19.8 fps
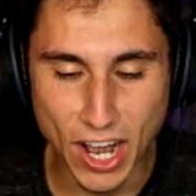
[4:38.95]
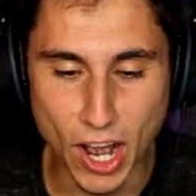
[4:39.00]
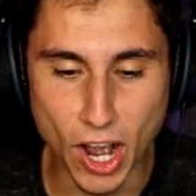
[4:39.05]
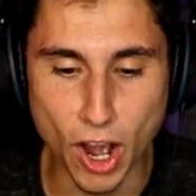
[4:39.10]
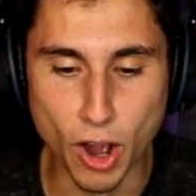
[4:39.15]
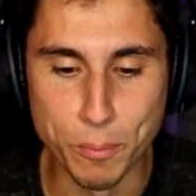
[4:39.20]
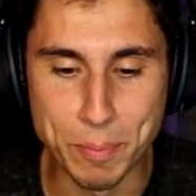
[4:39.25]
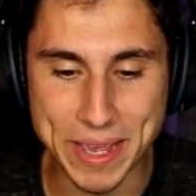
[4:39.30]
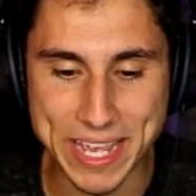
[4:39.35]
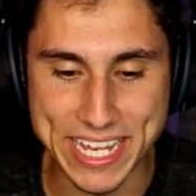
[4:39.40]
the
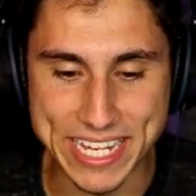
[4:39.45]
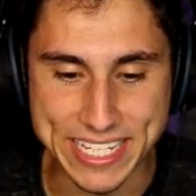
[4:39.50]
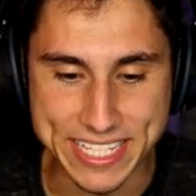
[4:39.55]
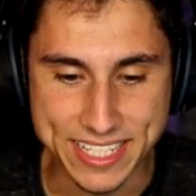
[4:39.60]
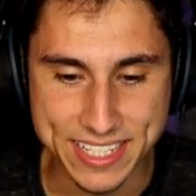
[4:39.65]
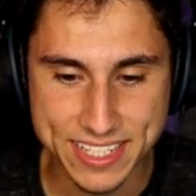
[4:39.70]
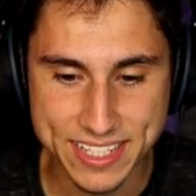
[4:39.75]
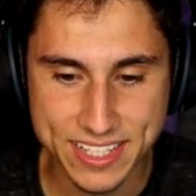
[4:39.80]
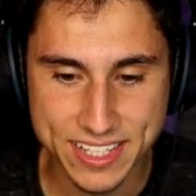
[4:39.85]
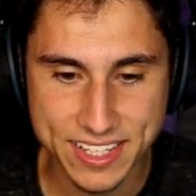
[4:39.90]
heck? OB, is the
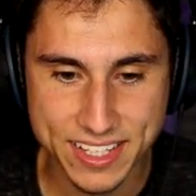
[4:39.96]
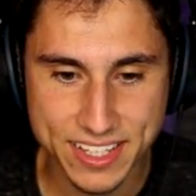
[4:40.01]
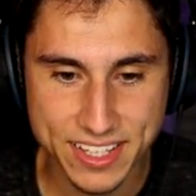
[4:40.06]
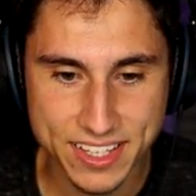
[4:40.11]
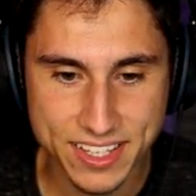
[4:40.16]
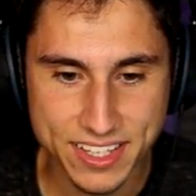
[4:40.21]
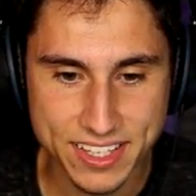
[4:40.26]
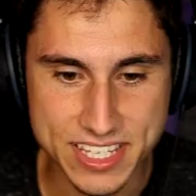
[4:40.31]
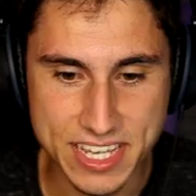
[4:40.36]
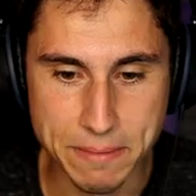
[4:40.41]
point?
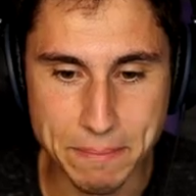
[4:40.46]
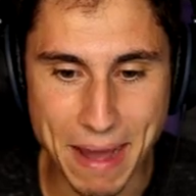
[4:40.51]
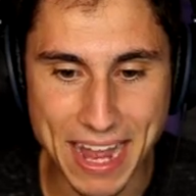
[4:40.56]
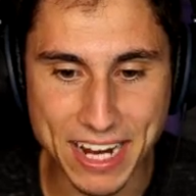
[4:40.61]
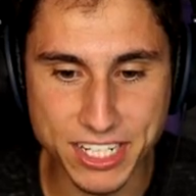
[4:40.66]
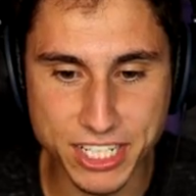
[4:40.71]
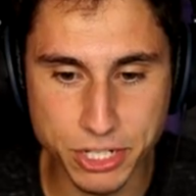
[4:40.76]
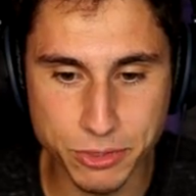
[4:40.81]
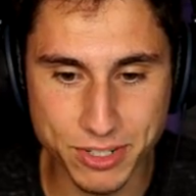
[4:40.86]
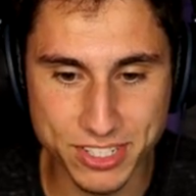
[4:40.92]
You
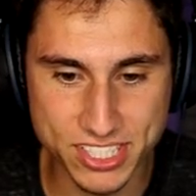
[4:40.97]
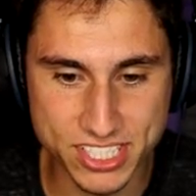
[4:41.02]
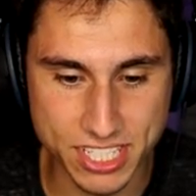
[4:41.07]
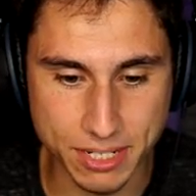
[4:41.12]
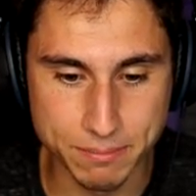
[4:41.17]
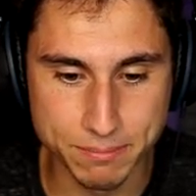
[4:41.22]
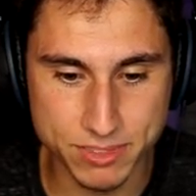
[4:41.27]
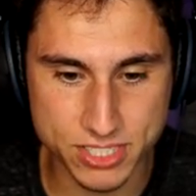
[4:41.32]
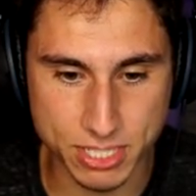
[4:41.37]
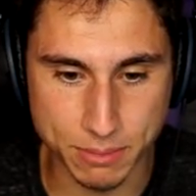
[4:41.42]
mind doing
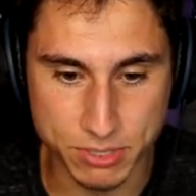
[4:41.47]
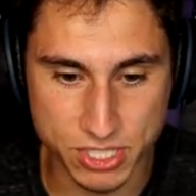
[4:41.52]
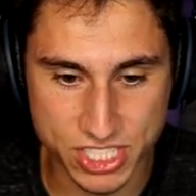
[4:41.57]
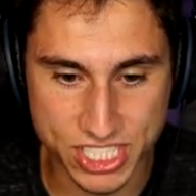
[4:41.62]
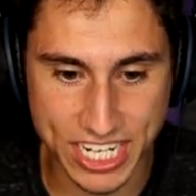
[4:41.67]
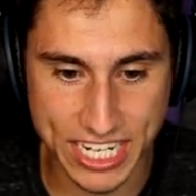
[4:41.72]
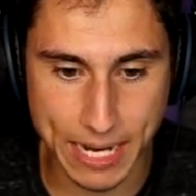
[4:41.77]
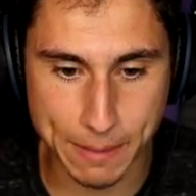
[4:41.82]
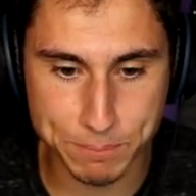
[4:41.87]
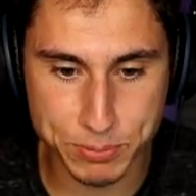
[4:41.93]
some
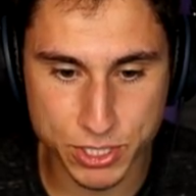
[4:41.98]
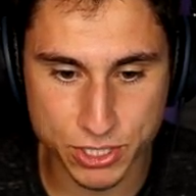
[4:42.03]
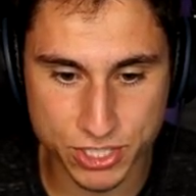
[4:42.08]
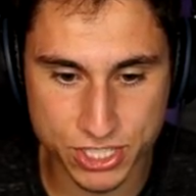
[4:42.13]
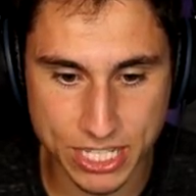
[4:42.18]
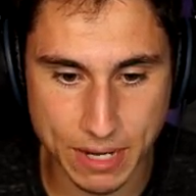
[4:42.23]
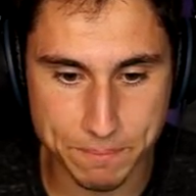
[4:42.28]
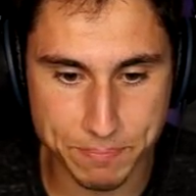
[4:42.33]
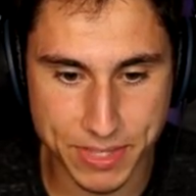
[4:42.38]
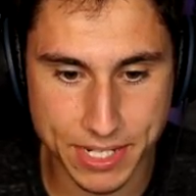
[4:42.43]
sit-ups or
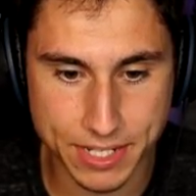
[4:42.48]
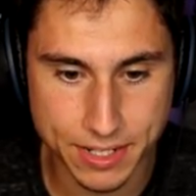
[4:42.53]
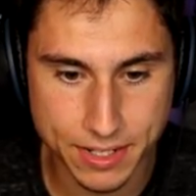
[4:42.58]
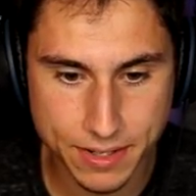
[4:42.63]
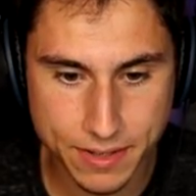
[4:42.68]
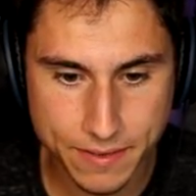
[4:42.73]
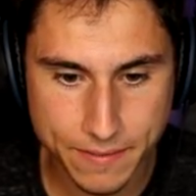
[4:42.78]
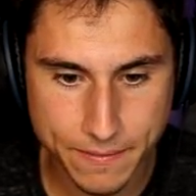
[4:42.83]
something?